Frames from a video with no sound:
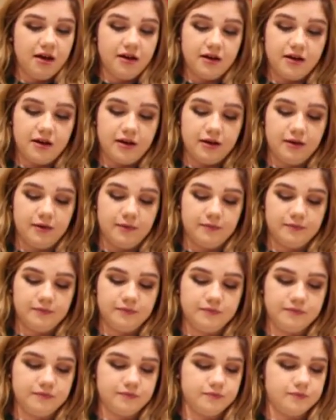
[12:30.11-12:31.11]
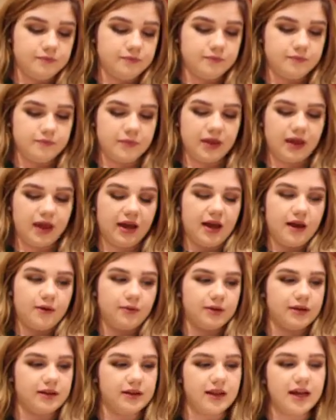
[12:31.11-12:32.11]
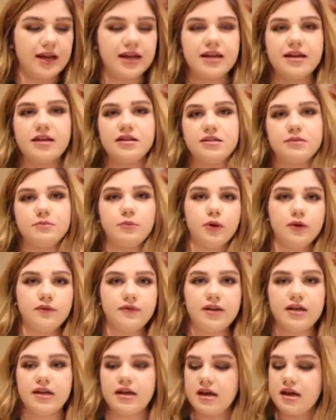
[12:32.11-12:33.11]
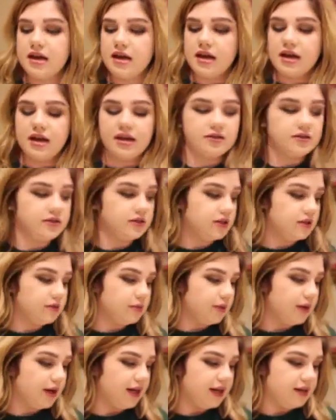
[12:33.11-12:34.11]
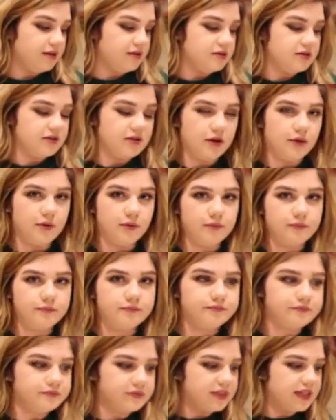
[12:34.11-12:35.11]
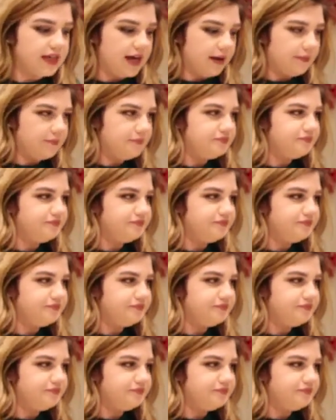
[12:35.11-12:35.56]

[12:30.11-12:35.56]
I really like it. It's Morphe. It's a good brand, so yeah.